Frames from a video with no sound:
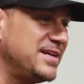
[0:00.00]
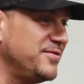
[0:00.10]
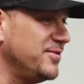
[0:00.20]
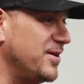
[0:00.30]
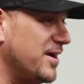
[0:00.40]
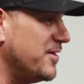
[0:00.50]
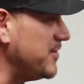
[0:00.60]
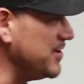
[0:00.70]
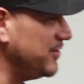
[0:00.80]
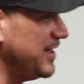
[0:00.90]
everywhere, and
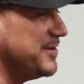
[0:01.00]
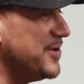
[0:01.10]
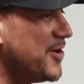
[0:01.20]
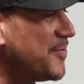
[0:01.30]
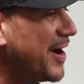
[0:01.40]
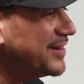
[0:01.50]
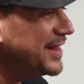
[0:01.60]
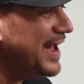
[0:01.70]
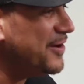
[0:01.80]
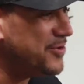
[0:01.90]
we don't let them know about
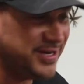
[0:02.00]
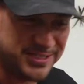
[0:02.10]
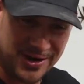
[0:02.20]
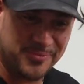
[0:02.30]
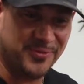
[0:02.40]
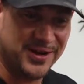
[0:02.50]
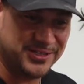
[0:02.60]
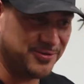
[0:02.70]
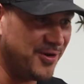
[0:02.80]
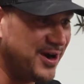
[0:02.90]
that, and we start
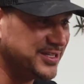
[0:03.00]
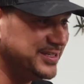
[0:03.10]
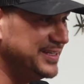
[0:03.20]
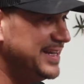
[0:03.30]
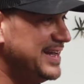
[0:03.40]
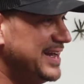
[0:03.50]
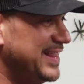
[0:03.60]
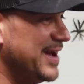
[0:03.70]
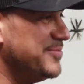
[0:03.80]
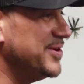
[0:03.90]
pressure washing
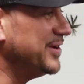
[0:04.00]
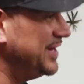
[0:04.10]
that building,